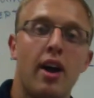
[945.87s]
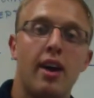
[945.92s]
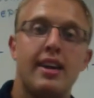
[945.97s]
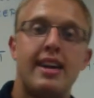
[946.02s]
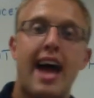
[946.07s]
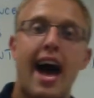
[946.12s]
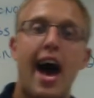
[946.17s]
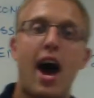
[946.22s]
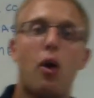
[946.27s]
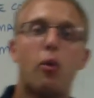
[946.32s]

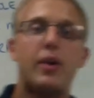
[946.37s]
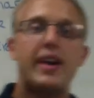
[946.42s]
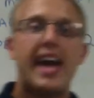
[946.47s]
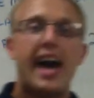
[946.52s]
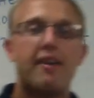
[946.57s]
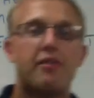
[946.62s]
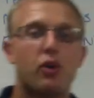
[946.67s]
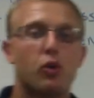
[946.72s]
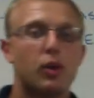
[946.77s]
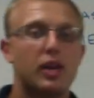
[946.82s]
now we
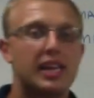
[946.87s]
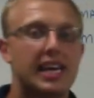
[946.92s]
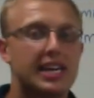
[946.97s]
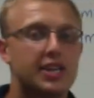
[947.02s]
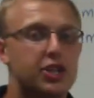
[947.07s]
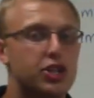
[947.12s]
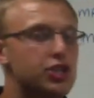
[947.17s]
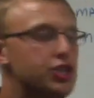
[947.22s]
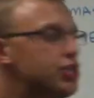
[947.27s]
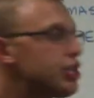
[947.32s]
have a
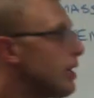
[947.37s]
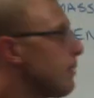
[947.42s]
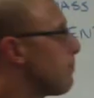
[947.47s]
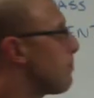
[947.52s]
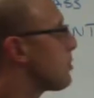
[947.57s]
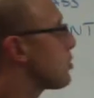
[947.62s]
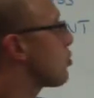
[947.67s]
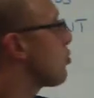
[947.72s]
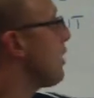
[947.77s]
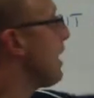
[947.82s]
relationship
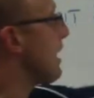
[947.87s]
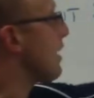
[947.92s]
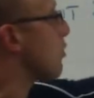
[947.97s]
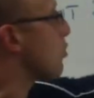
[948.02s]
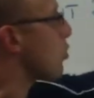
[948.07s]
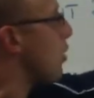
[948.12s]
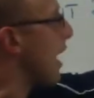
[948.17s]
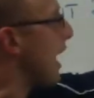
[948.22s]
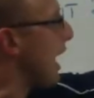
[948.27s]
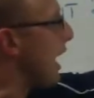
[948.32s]
between
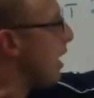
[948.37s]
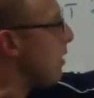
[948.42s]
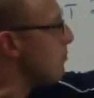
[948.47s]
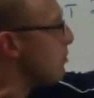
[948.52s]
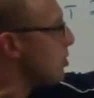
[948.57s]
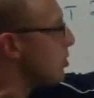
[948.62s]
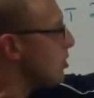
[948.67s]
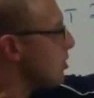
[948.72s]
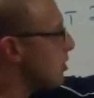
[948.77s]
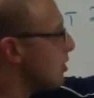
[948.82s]

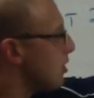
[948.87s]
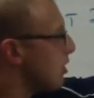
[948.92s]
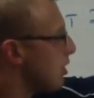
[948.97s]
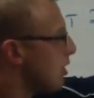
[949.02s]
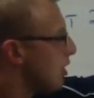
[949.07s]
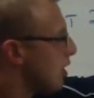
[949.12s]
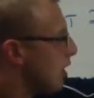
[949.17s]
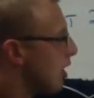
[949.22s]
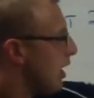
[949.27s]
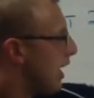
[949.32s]
grams
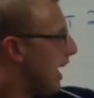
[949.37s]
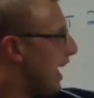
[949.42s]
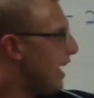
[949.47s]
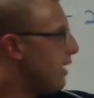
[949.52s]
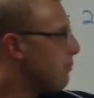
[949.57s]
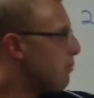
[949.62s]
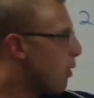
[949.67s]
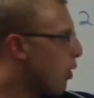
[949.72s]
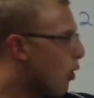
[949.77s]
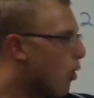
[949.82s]

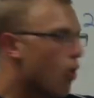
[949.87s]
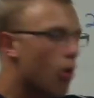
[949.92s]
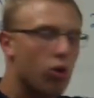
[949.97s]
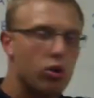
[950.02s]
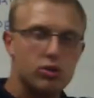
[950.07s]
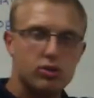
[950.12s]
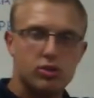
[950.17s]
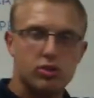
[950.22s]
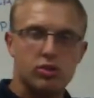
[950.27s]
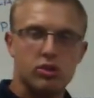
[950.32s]
and
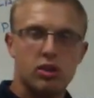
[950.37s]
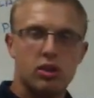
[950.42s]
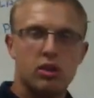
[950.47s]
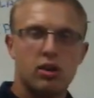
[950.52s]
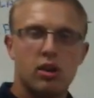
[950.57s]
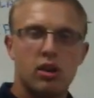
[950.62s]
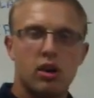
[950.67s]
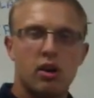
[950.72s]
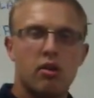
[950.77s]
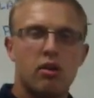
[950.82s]
moles.
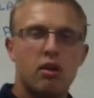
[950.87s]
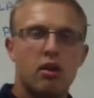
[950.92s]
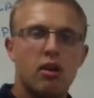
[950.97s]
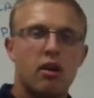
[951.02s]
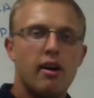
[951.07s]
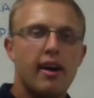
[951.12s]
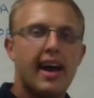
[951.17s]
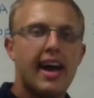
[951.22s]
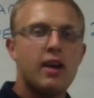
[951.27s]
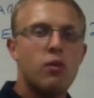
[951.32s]

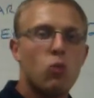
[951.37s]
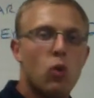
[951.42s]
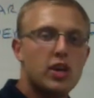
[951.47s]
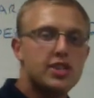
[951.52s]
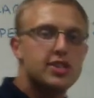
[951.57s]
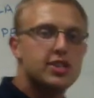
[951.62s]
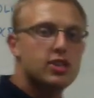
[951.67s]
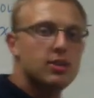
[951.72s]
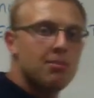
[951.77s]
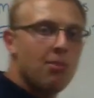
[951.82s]
And
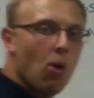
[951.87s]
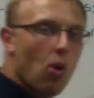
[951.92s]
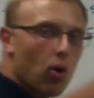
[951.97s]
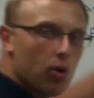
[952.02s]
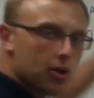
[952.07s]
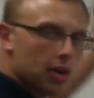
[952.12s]
what's the mole